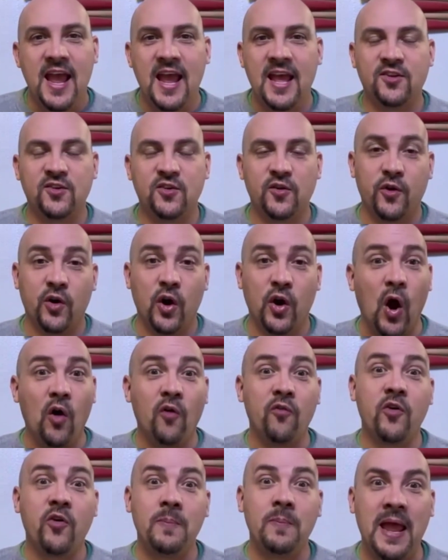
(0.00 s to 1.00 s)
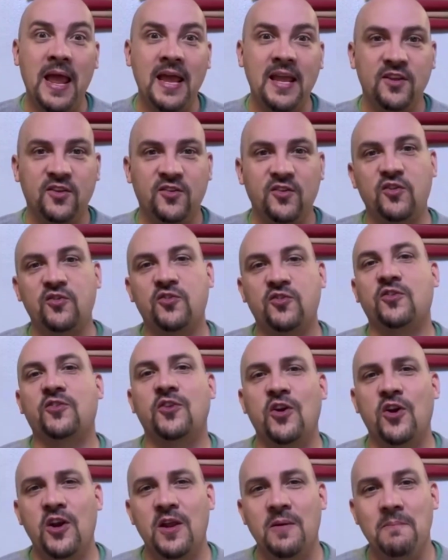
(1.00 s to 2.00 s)
and so they're overpaying in Social
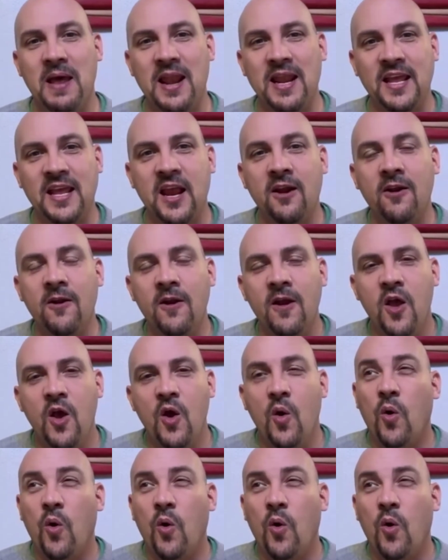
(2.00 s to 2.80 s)
Security and Medicare,